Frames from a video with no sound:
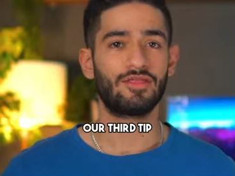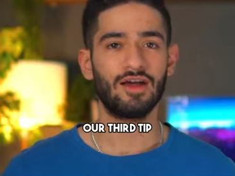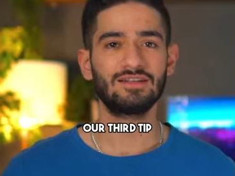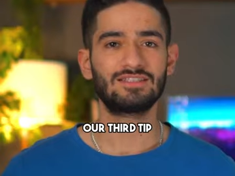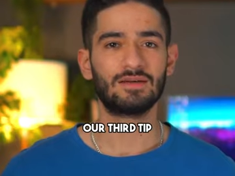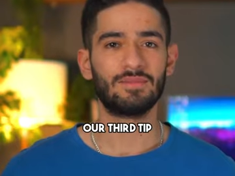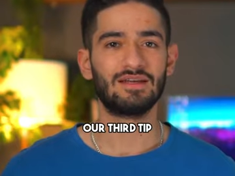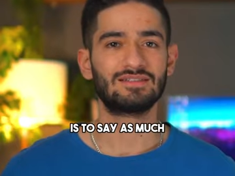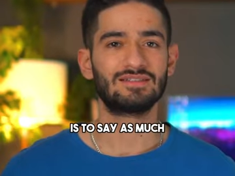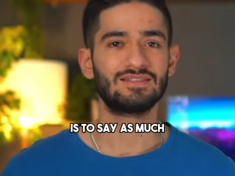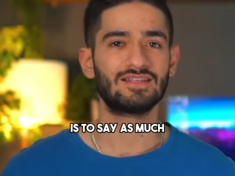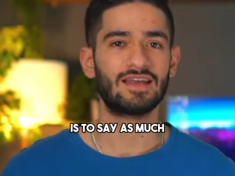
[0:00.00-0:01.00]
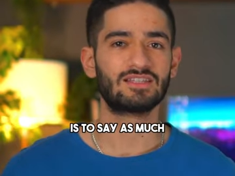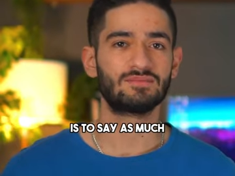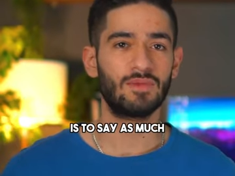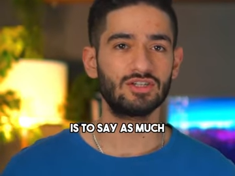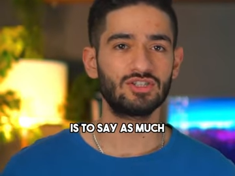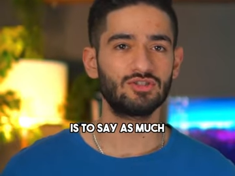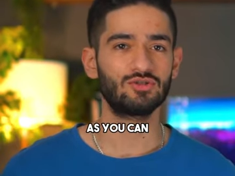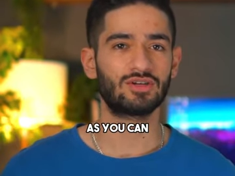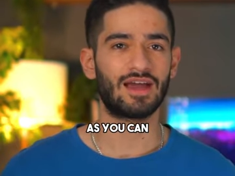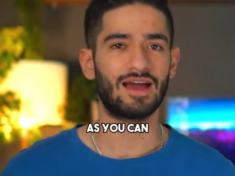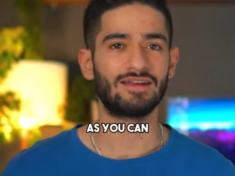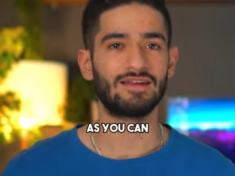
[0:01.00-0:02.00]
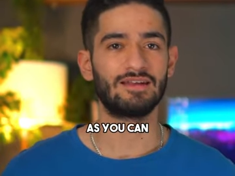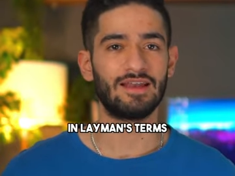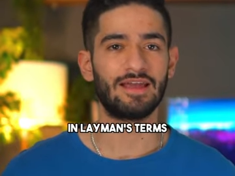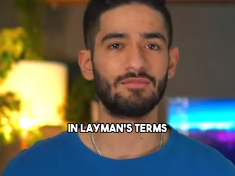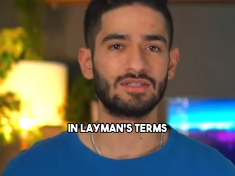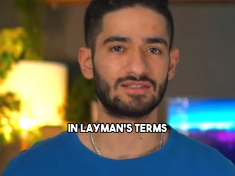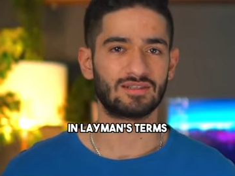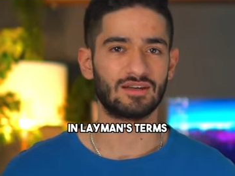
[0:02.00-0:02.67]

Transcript: third tip is to say as much as you can in layman's